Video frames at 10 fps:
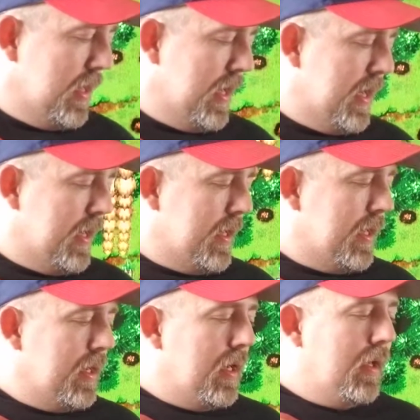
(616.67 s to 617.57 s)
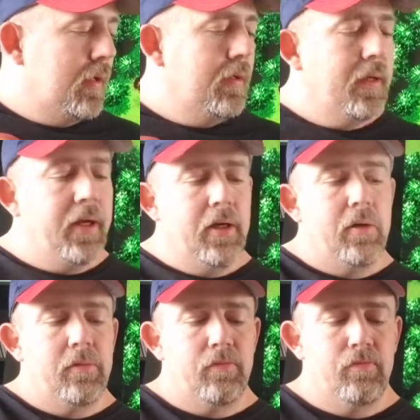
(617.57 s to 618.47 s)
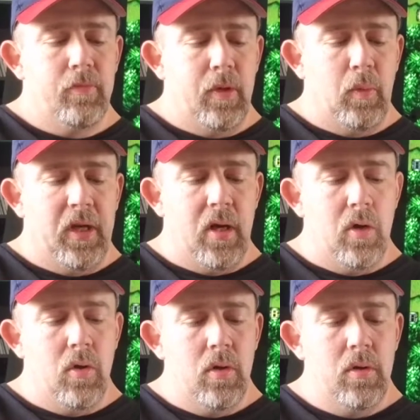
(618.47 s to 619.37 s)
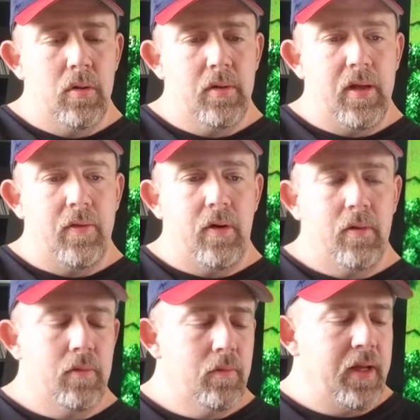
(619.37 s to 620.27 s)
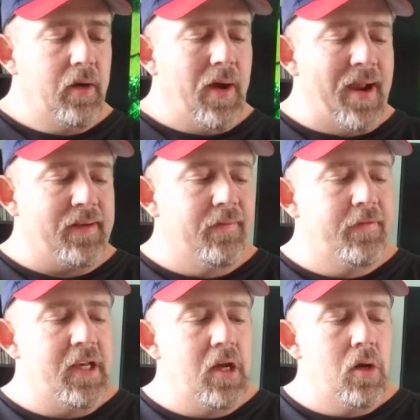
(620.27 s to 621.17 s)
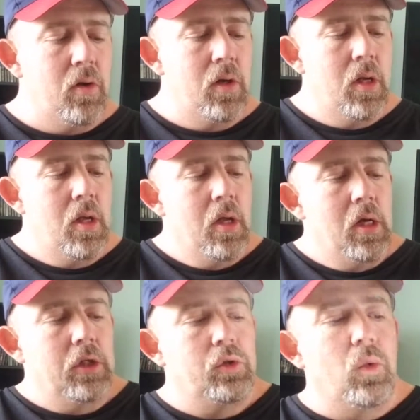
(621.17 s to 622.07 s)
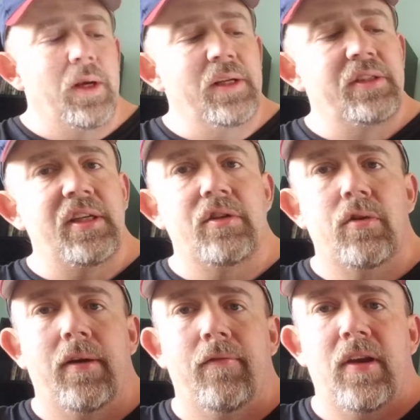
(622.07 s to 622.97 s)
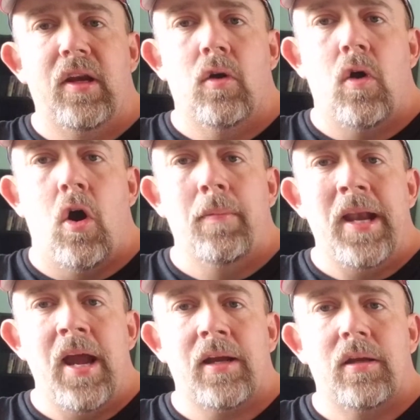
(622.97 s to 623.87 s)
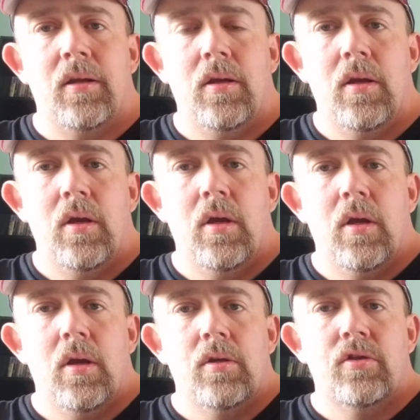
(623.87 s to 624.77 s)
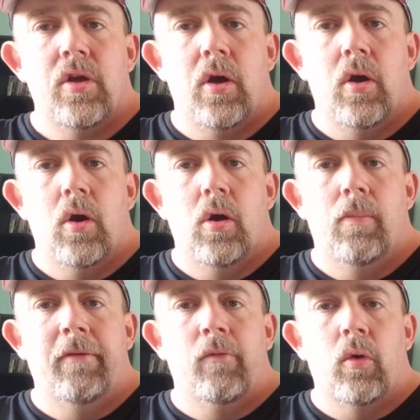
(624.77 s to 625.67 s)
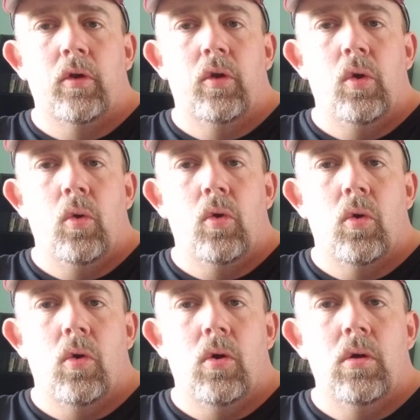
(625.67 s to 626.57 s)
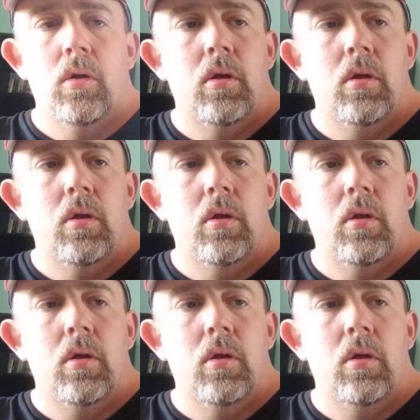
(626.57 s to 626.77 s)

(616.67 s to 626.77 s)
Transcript: And then here we go, another interactive video, 20th Century Video Almanac. So before Google